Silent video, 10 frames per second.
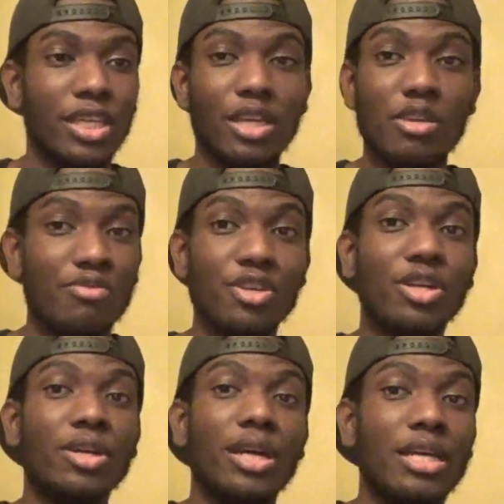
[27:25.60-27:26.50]
if you
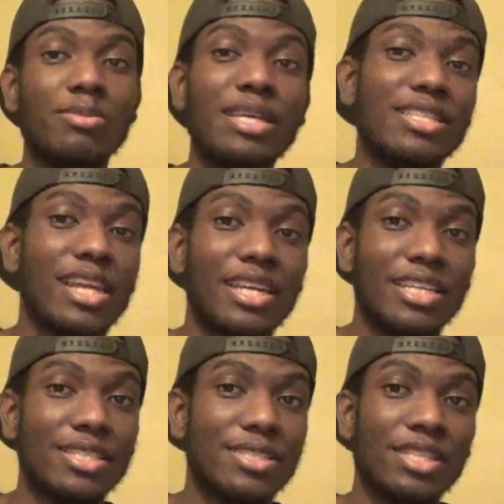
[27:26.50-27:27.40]
it's basically like
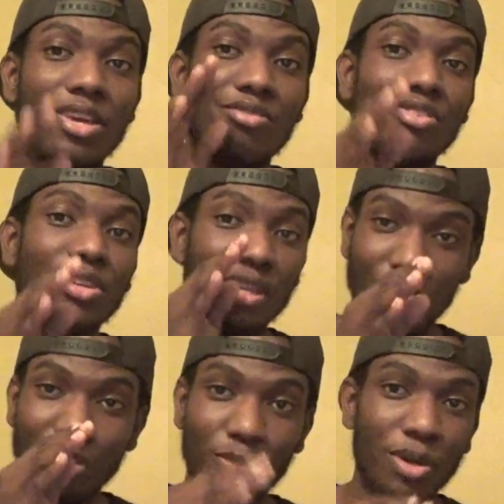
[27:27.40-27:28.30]
this if
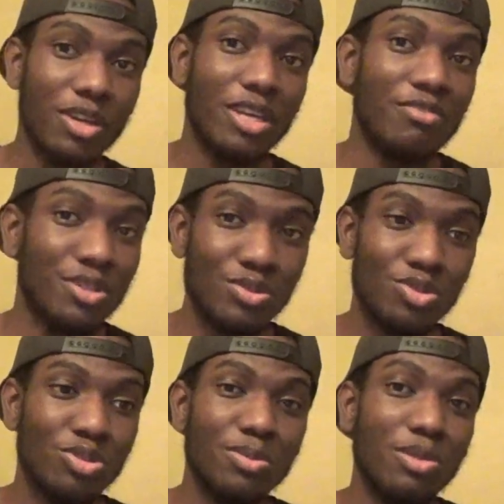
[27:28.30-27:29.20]
if you want if
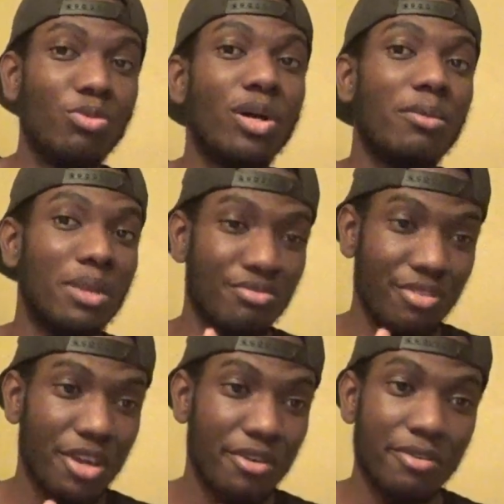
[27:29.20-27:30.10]
youtube you want to be
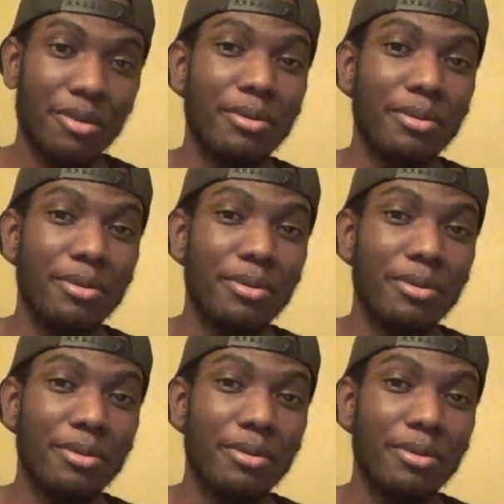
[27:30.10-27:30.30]
fair